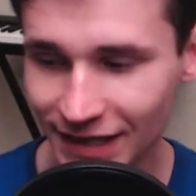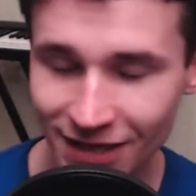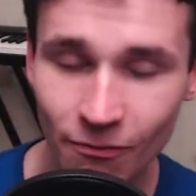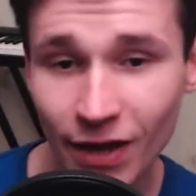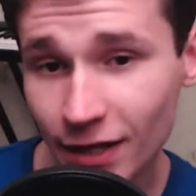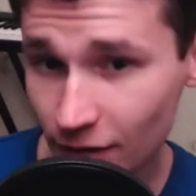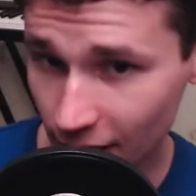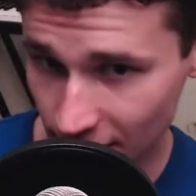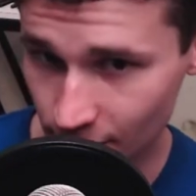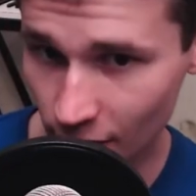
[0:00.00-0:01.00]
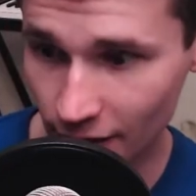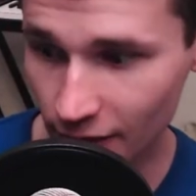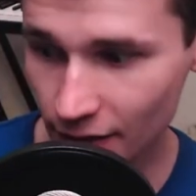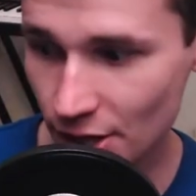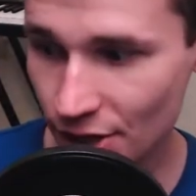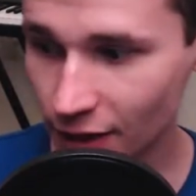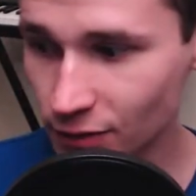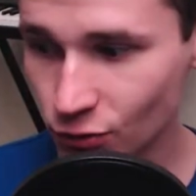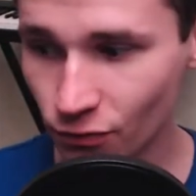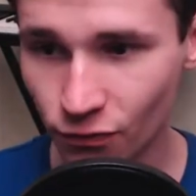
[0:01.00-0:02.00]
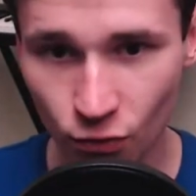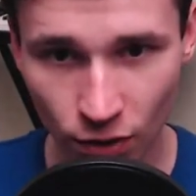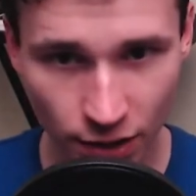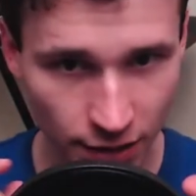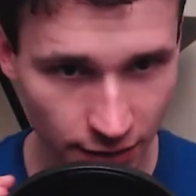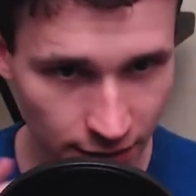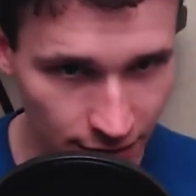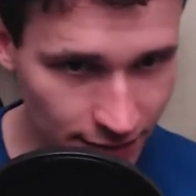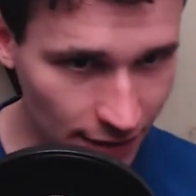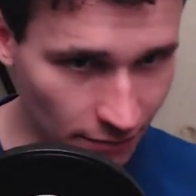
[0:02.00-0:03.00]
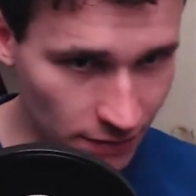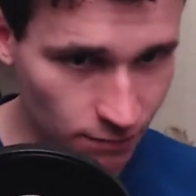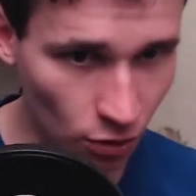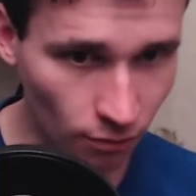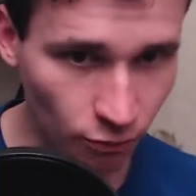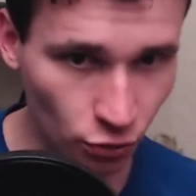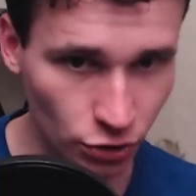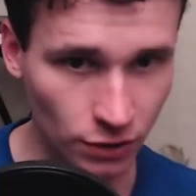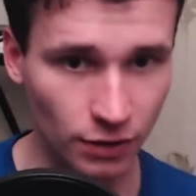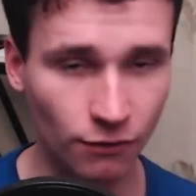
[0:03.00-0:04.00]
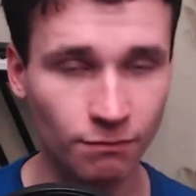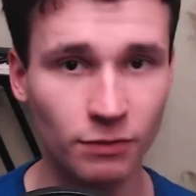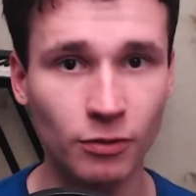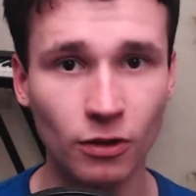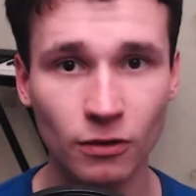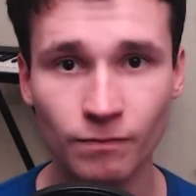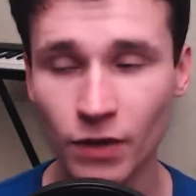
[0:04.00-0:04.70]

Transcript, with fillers: make less money, then do for some small portion of people.